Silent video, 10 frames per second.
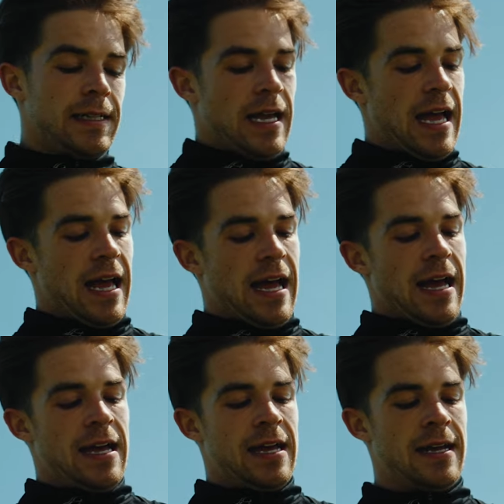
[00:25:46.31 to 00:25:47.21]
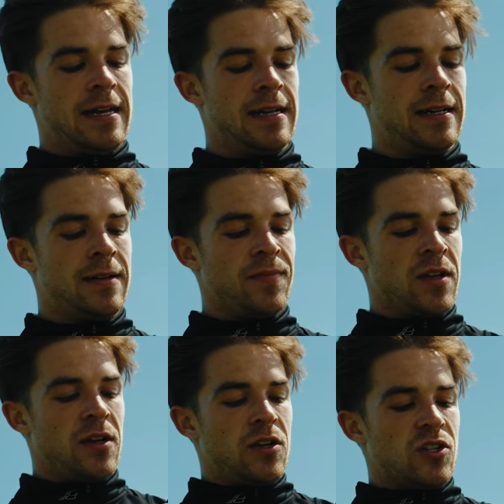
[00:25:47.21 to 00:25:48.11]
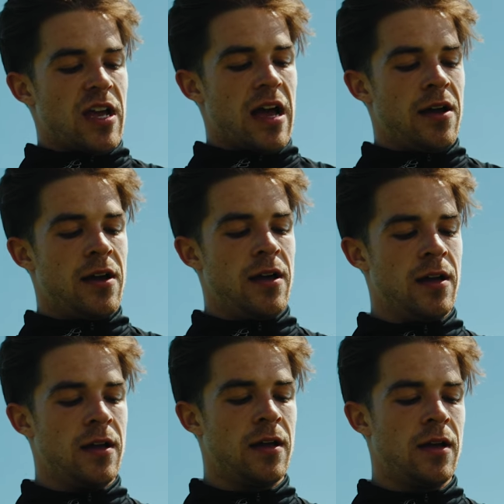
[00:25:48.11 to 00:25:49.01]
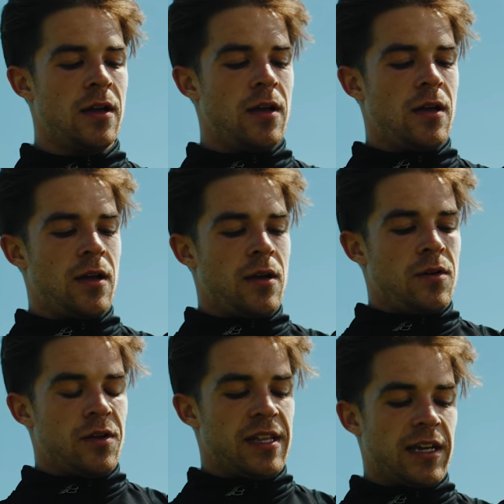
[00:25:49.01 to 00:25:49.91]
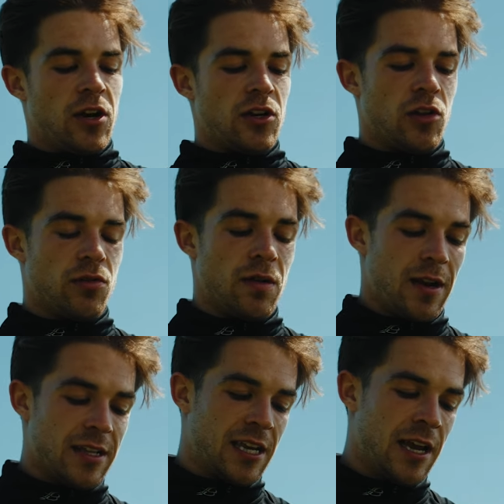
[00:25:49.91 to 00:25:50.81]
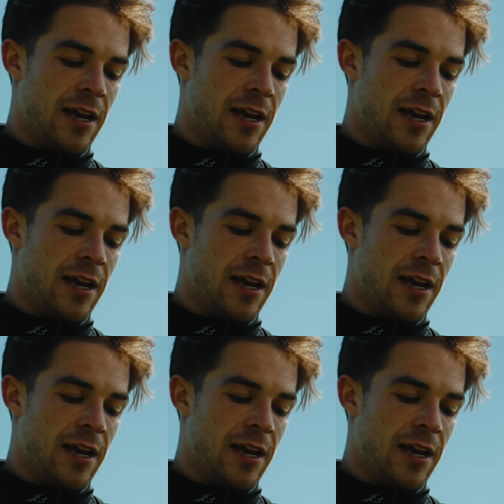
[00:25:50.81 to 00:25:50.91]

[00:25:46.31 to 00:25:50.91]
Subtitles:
So yeah, I'm gonna take another 2-3 minutes,